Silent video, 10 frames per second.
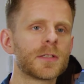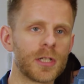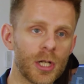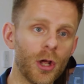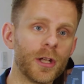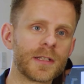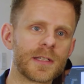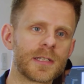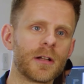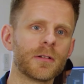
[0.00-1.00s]
So you're not
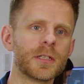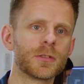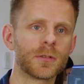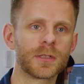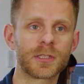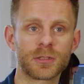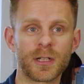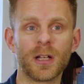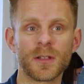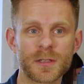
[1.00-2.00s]
necessarily drawing
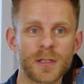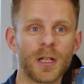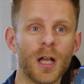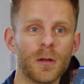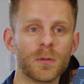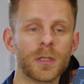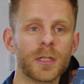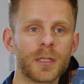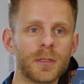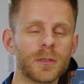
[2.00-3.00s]
straight onto the
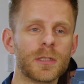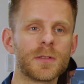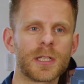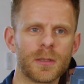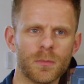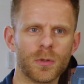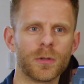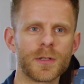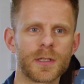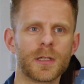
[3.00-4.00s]
artwork, you're using it
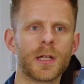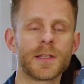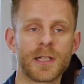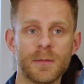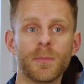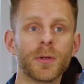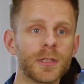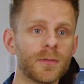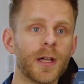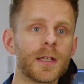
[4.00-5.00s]
more as an input
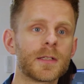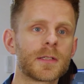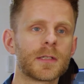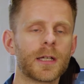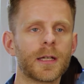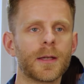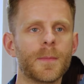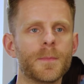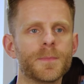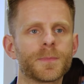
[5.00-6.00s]
device.
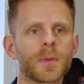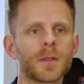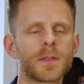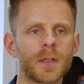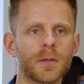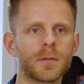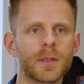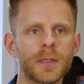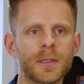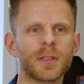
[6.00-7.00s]
So
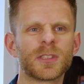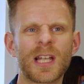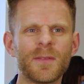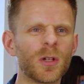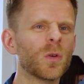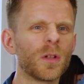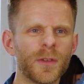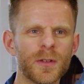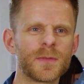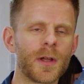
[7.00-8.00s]
you're just having all of
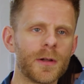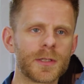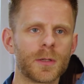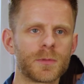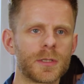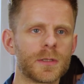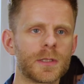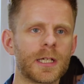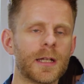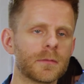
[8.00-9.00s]
those various
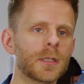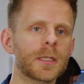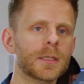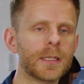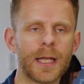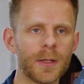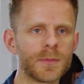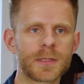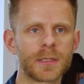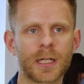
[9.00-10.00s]
options, again,
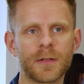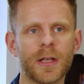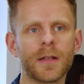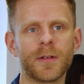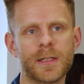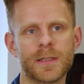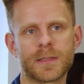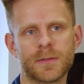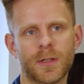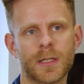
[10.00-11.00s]
helps to kind of elevate
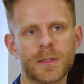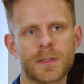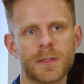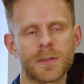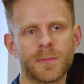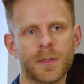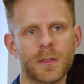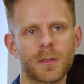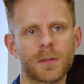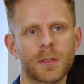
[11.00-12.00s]
this device to something
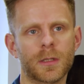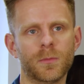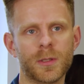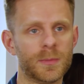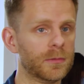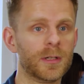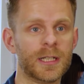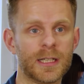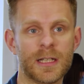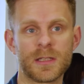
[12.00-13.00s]
that we'd be
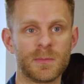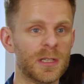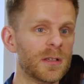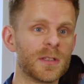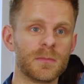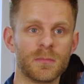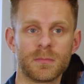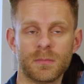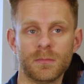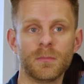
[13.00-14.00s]
really keen to be using
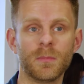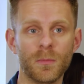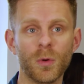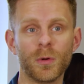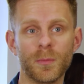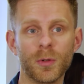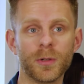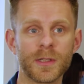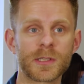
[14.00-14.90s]
more and more in the